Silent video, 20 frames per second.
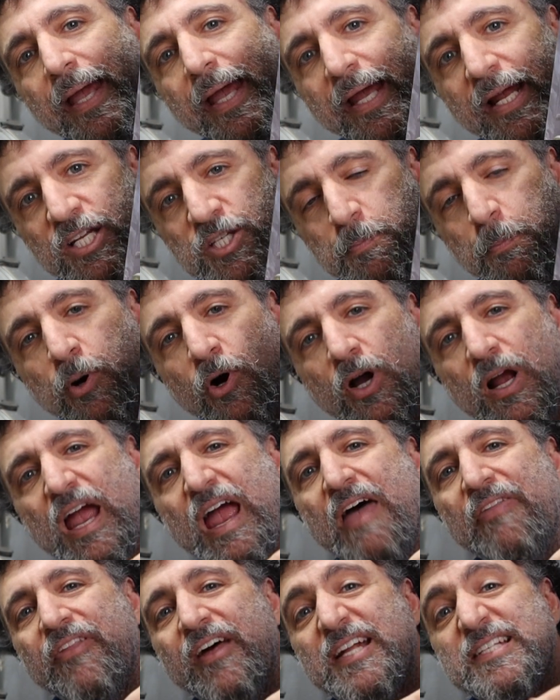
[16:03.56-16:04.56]
page book
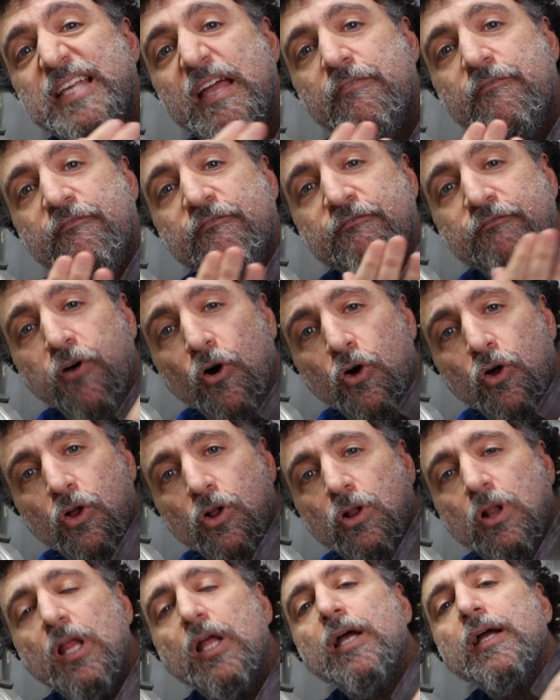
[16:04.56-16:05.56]
that is a
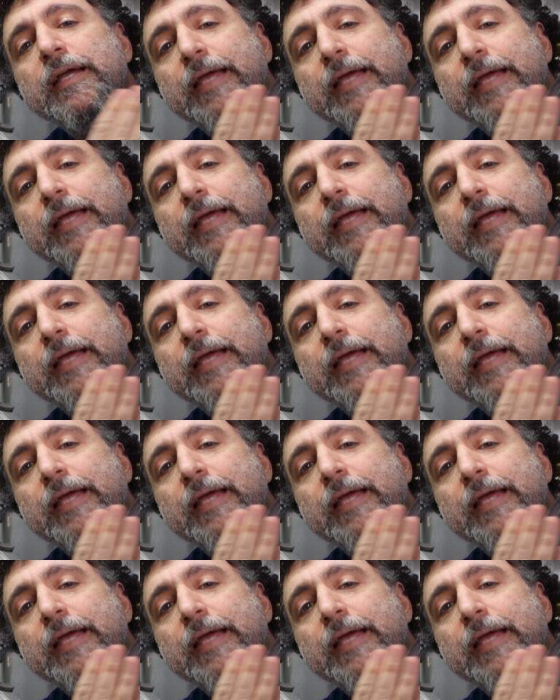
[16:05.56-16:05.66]
full